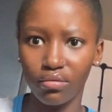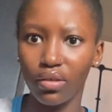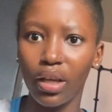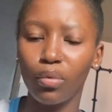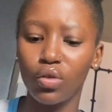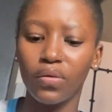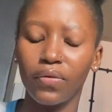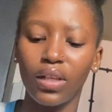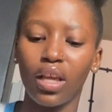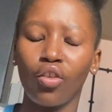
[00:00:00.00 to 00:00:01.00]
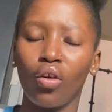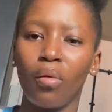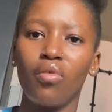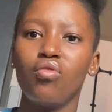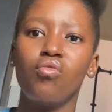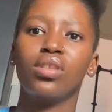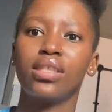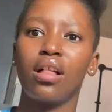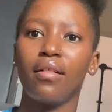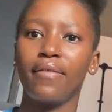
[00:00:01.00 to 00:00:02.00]
You're able to feel like you're
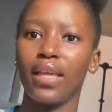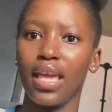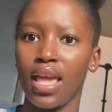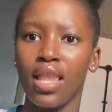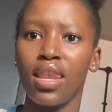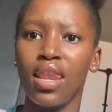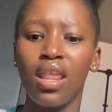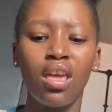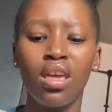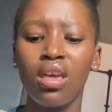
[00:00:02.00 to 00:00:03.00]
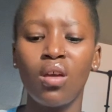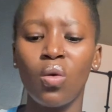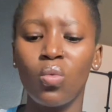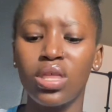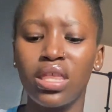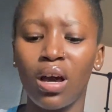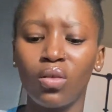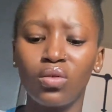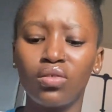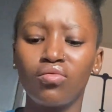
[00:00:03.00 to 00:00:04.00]
yourself again
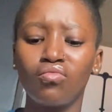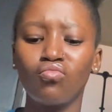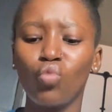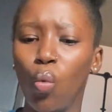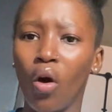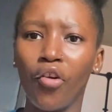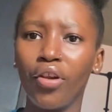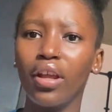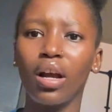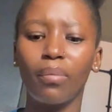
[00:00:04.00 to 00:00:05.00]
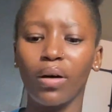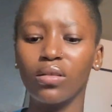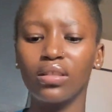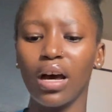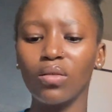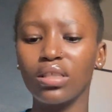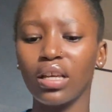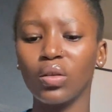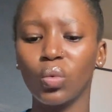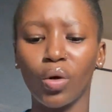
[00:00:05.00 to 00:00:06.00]
without worrying about the
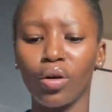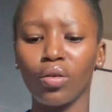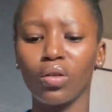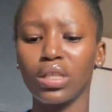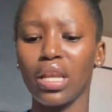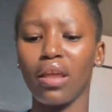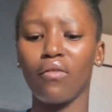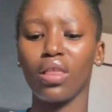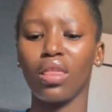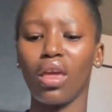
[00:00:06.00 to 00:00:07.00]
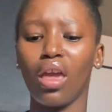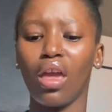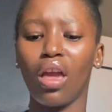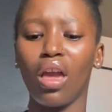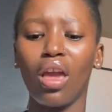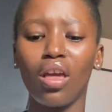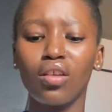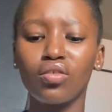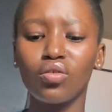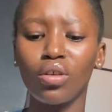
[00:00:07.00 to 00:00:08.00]
outside world and everything.
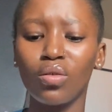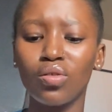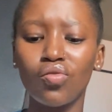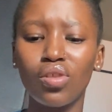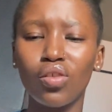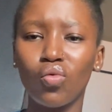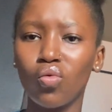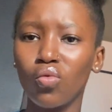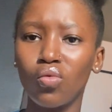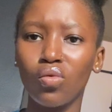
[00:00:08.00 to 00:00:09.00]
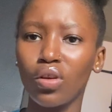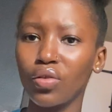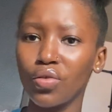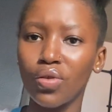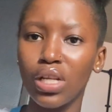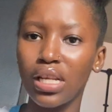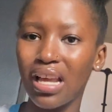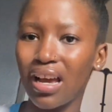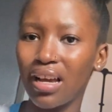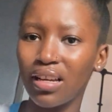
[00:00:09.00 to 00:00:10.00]
So it was really cool. It was really
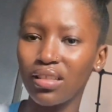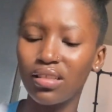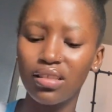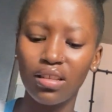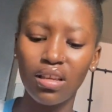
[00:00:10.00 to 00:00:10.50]
nice.